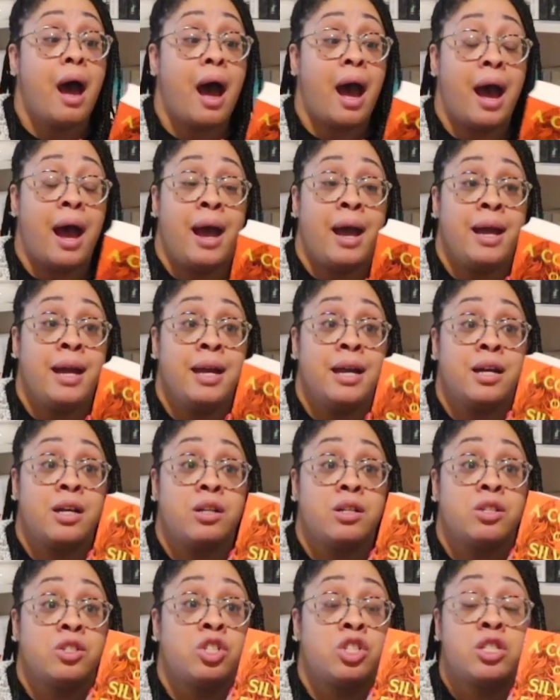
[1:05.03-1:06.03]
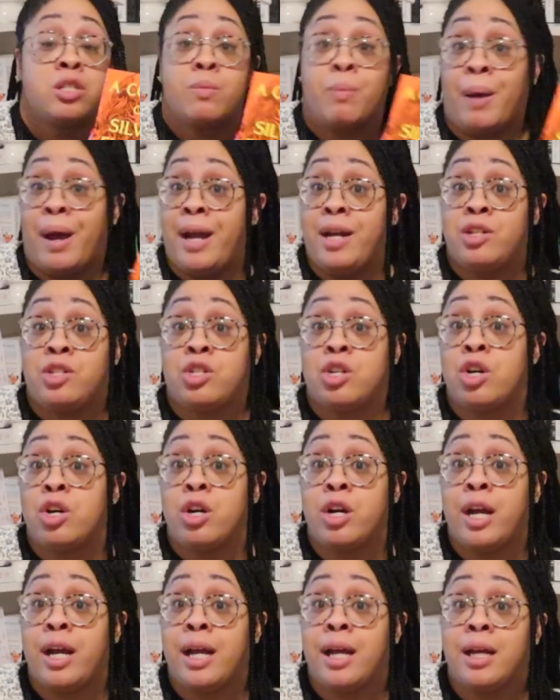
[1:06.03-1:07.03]
I despised
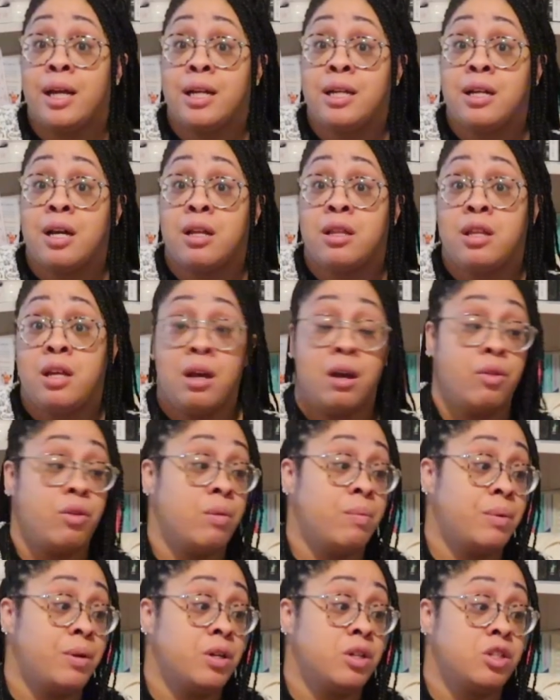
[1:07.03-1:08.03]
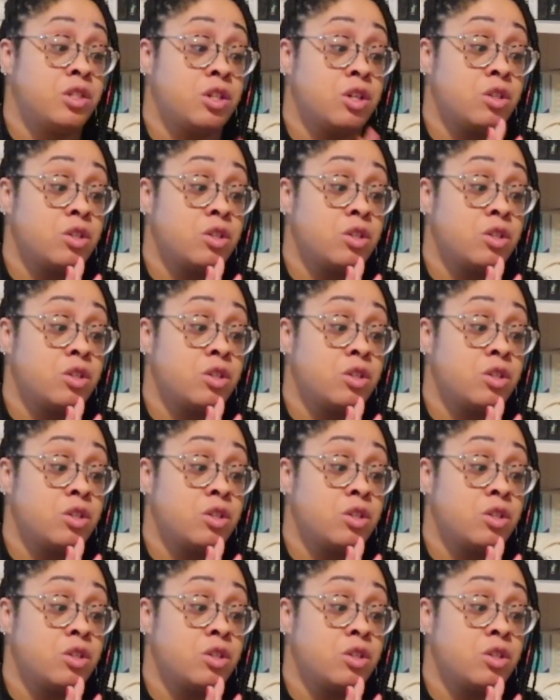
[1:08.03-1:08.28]
her in the other books,